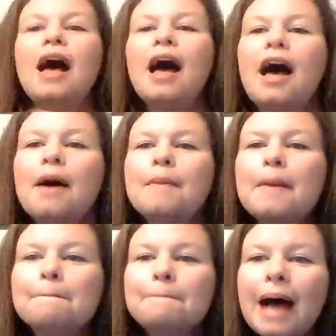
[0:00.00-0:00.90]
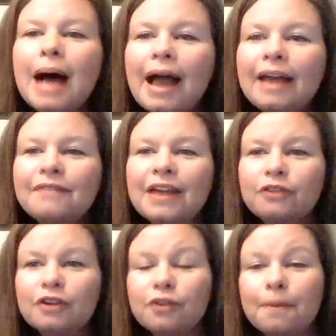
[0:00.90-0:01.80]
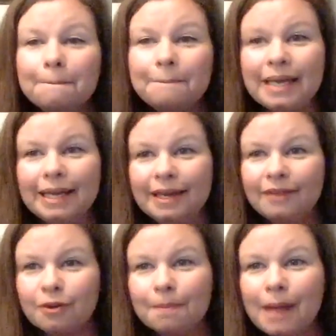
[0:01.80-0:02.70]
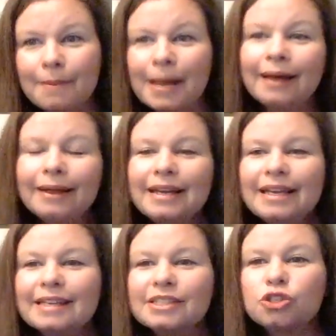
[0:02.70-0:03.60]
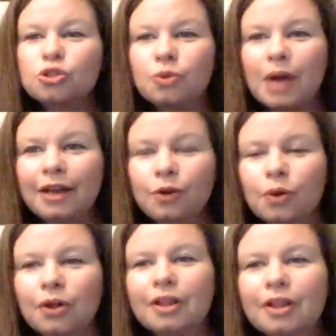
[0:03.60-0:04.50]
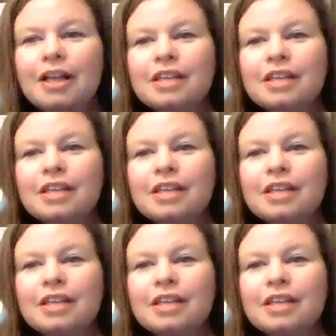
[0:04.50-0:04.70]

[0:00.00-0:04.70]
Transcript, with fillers: Um, my favorite for me, for mama, is Tranquil.